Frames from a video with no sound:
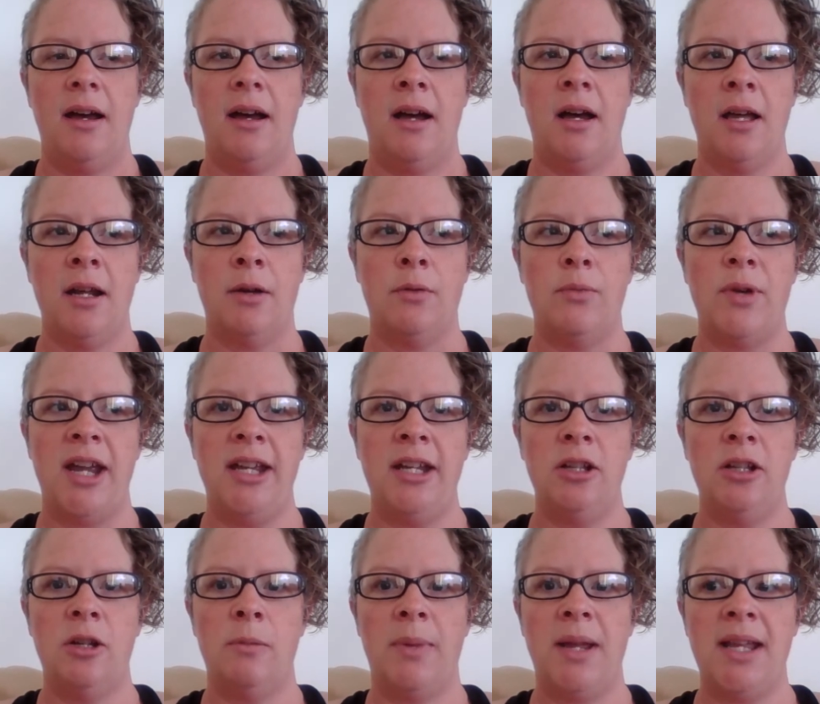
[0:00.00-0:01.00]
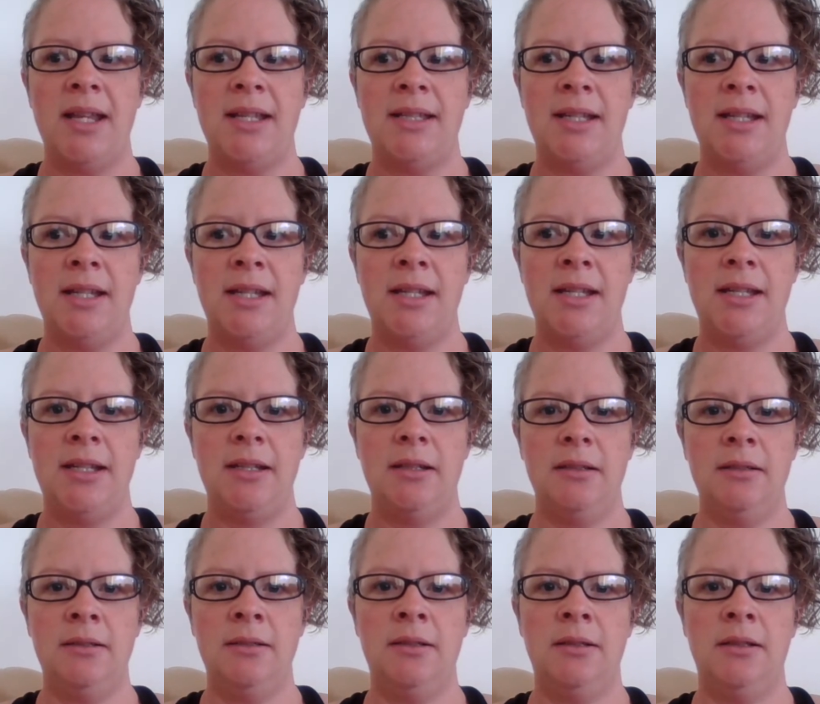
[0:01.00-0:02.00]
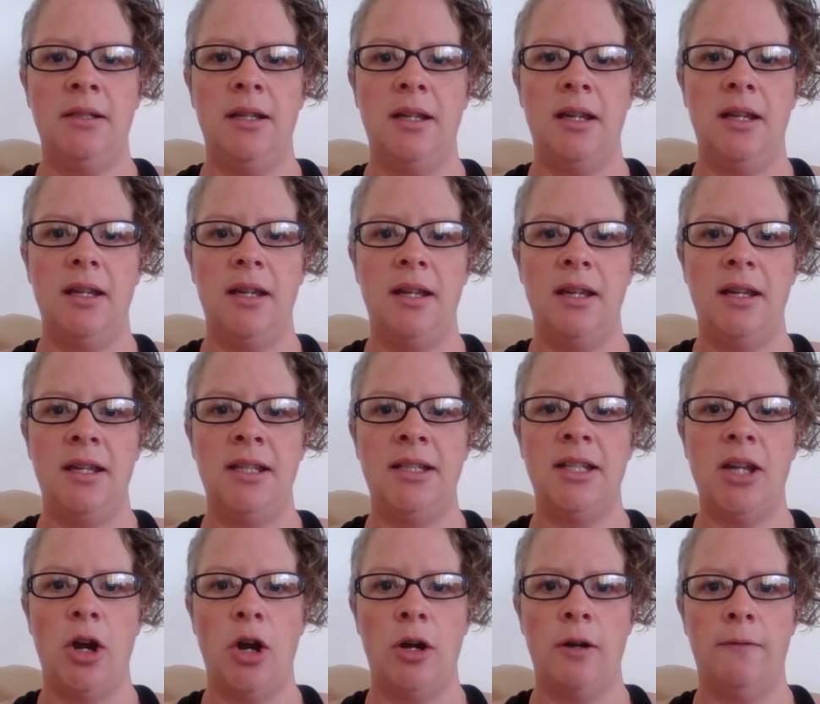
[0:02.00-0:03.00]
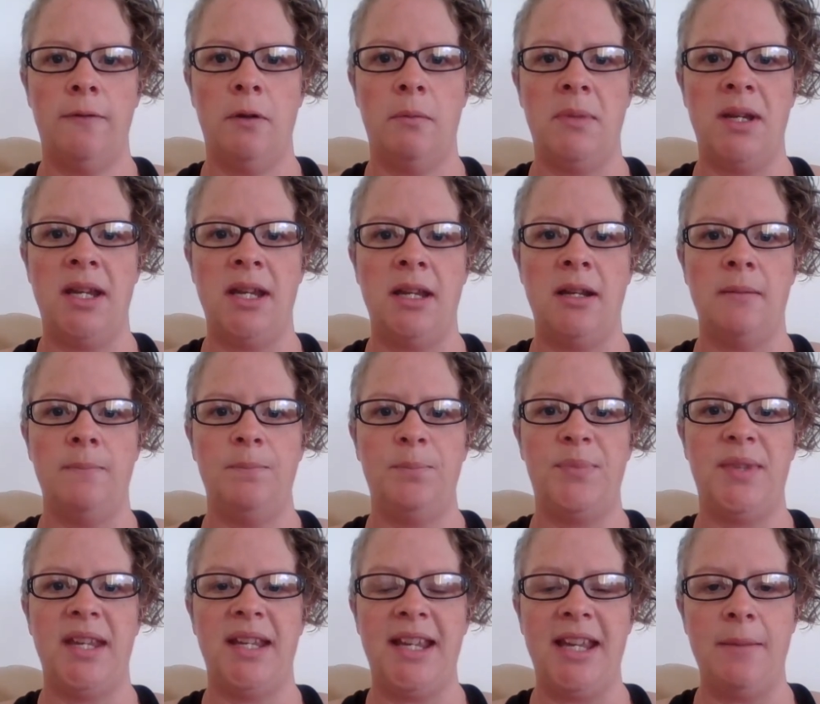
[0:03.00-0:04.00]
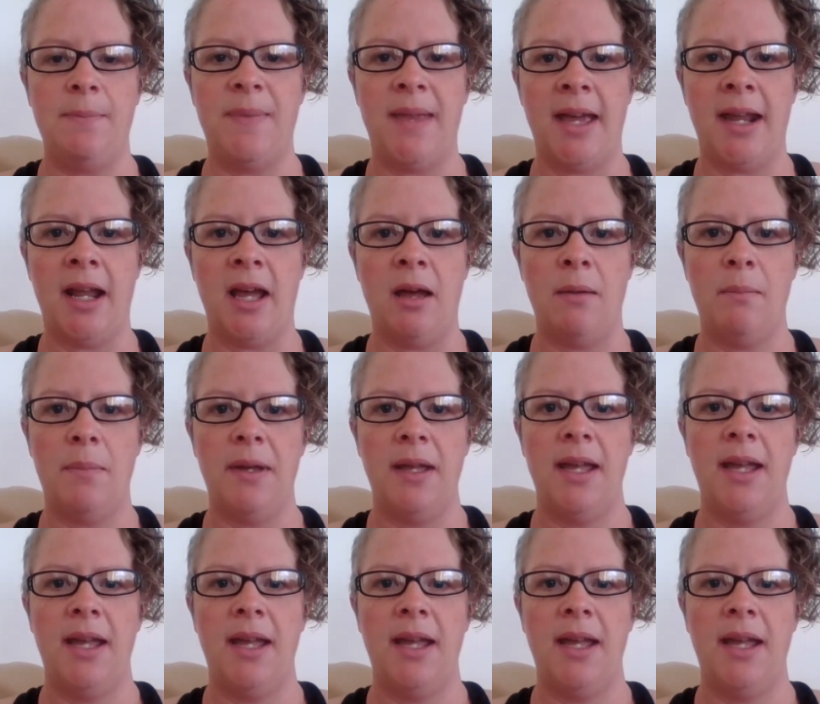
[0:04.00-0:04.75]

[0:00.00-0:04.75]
on a regular basis, it's hard for me to keep that up.